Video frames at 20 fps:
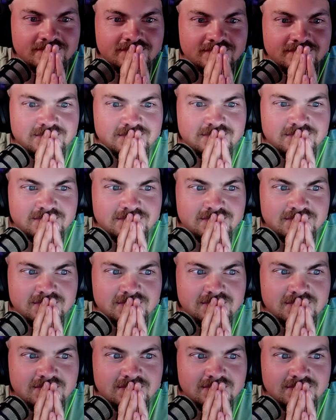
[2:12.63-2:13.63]
searching
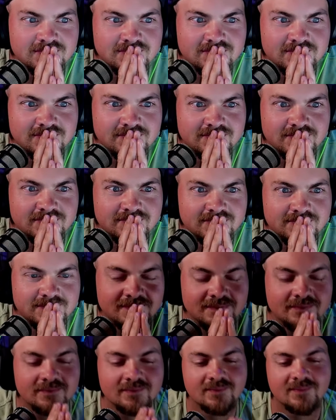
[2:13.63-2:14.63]
for my
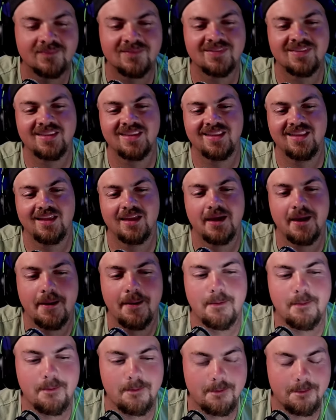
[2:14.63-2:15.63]
love
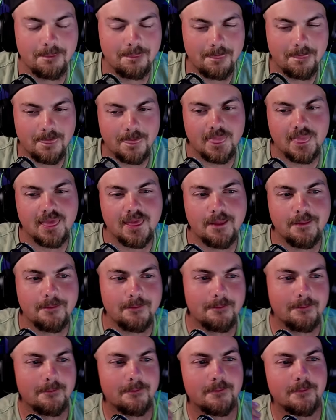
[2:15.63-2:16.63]
in all the
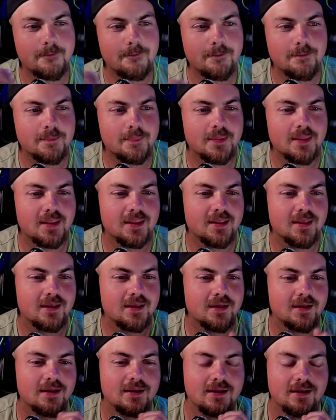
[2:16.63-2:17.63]
wrong places.
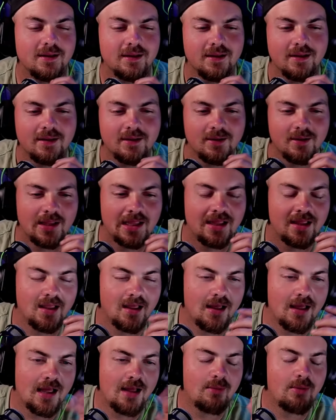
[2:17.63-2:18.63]

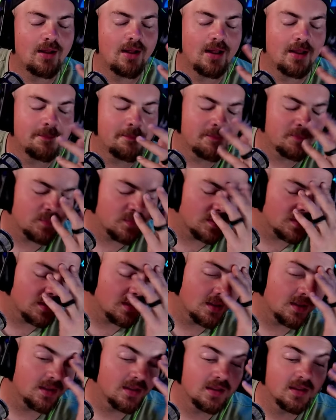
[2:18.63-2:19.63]
Word up on the
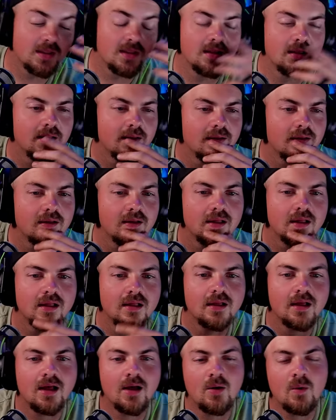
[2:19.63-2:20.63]
streets is I
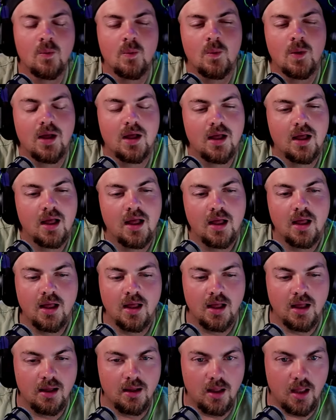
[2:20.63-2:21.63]
got a bad
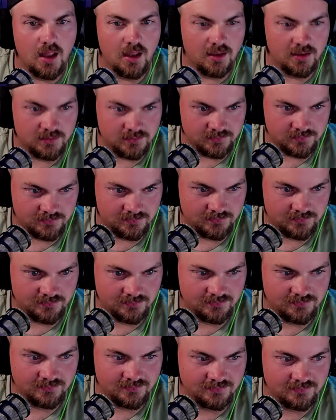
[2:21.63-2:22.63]

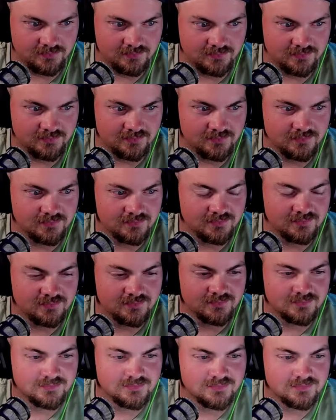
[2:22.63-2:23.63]
reputation. Yeah,
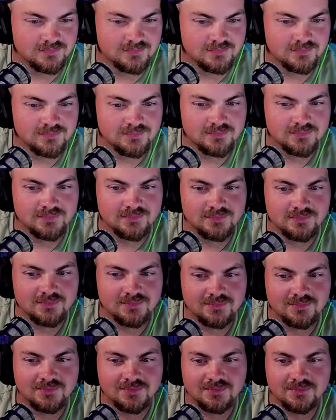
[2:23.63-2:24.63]
I may
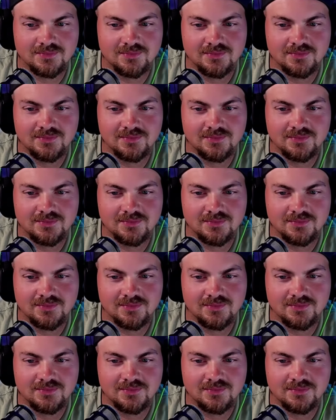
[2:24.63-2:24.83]
have true